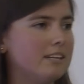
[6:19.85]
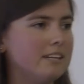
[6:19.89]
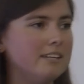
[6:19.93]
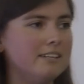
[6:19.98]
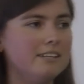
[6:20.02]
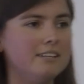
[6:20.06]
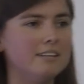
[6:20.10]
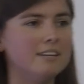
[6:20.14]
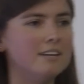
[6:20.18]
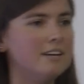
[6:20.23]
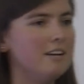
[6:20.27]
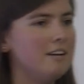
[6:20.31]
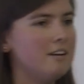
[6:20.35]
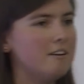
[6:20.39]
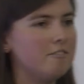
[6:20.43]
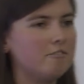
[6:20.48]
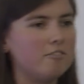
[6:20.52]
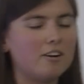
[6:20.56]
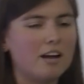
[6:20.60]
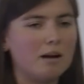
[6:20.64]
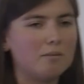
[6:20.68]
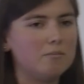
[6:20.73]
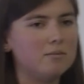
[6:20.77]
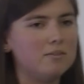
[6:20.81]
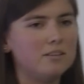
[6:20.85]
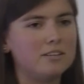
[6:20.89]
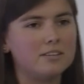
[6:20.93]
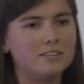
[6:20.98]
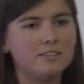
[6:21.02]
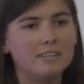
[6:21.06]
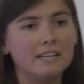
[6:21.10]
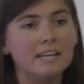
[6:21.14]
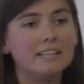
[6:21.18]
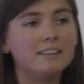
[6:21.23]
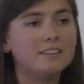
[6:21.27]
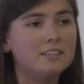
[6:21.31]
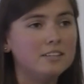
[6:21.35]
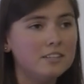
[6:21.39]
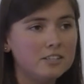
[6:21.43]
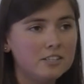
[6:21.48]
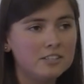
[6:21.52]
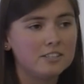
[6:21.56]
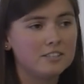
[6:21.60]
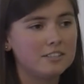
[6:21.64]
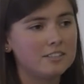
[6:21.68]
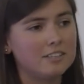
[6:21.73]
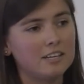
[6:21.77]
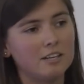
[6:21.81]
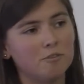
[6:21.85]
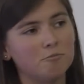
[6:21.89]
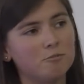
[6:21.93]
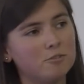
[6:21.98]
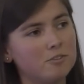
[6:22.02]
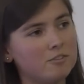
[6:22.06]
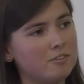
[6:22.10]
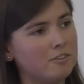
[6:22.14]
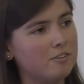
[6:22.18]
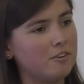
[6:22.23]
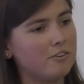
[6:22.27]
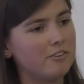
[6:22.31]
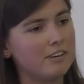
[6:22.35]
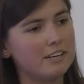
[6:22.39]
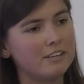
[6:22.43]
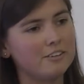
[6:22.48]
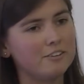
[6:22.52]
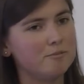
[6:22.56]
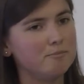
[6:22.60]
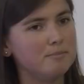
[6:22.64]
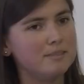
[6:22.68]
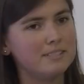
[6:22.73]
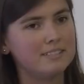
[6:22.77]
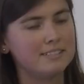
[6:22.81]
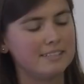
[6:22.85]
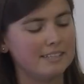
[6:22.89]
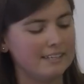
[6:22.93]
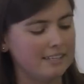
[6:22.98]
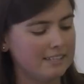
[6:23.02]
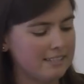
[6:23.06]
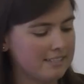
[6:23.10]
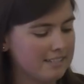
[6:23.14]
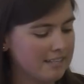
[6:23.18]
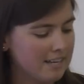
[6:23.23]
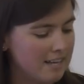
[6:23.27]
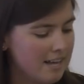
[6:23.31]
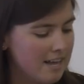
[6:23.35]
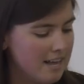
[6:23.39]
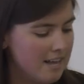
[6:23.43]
any vocabulary, a teacher that would correct your mistakes?